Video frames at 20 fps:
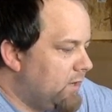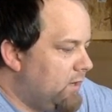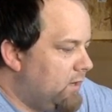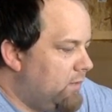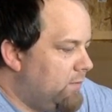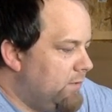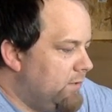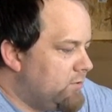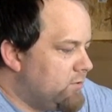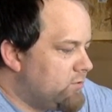
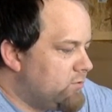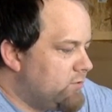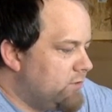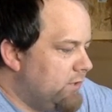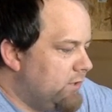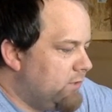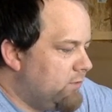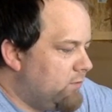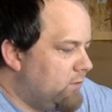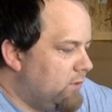
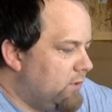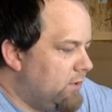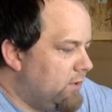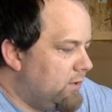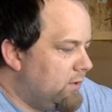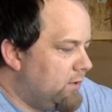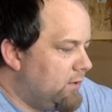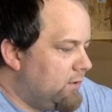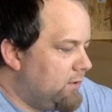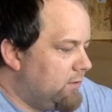Interesting
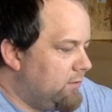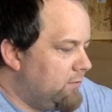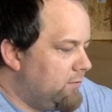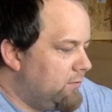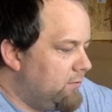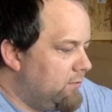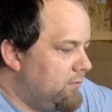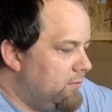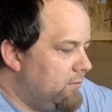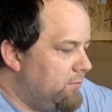on
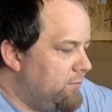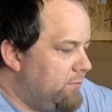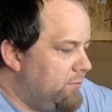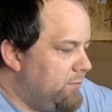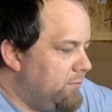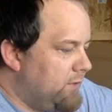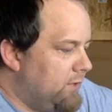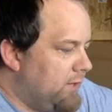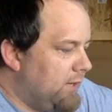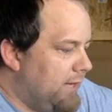
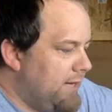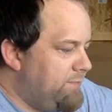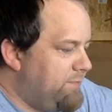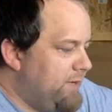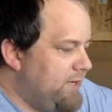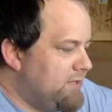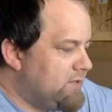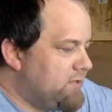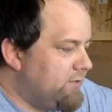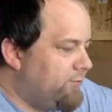a light
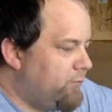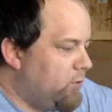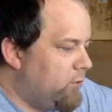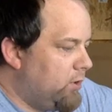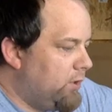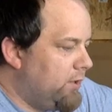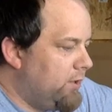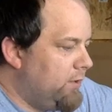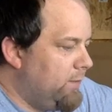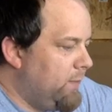piece of
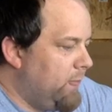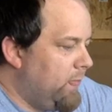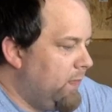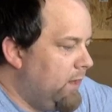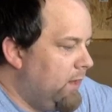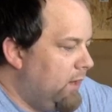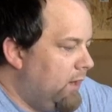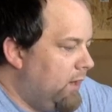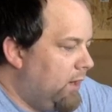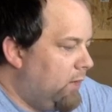wood.
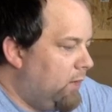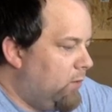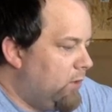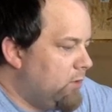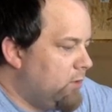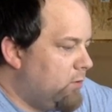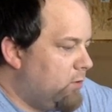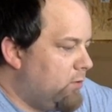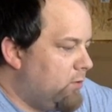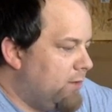I
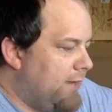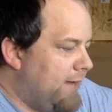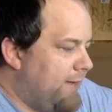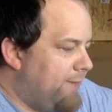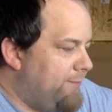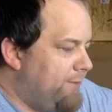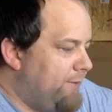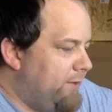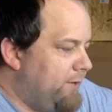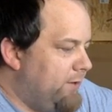wonder what would
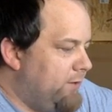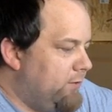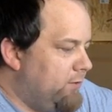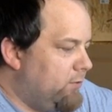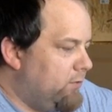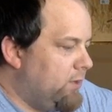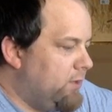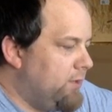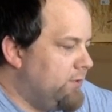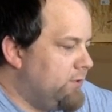happen
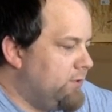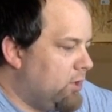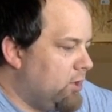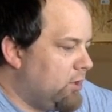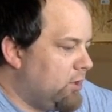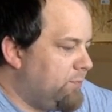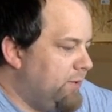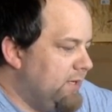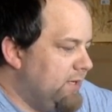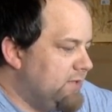on a
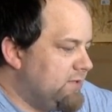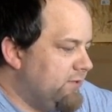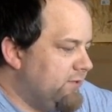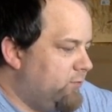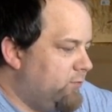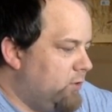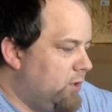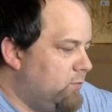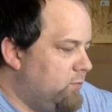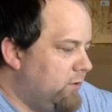dark piece of
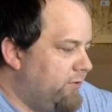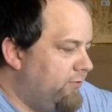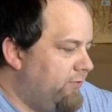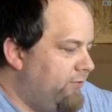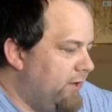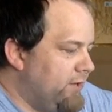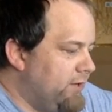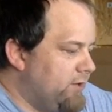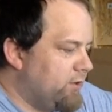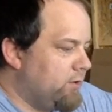wood with
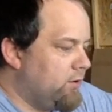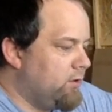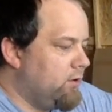figure.